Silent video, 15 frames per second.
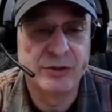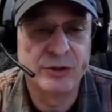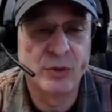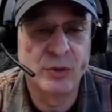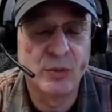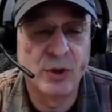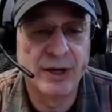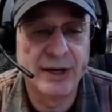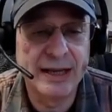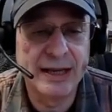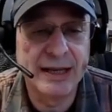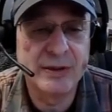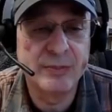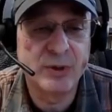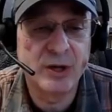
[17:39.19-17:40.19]
don't want
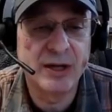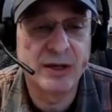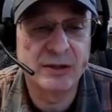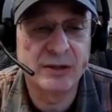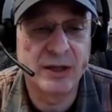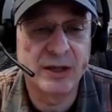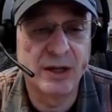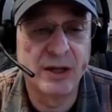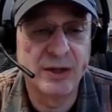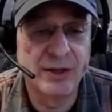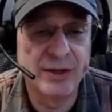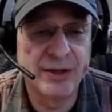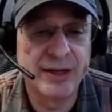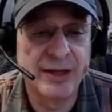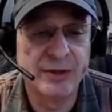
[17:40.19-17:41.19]
any product
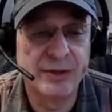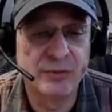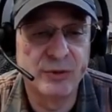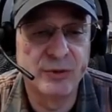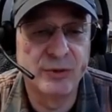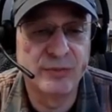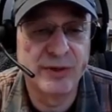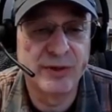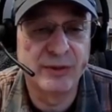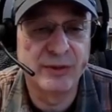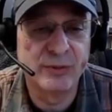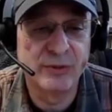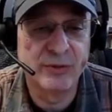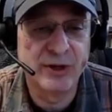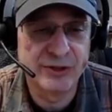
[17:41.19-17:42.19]
other than the room that
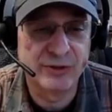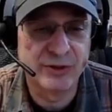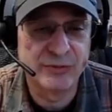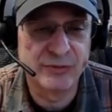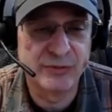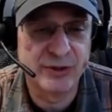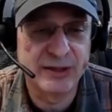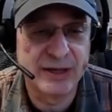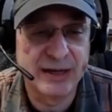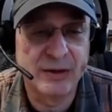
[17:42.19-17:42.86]
we retrofit.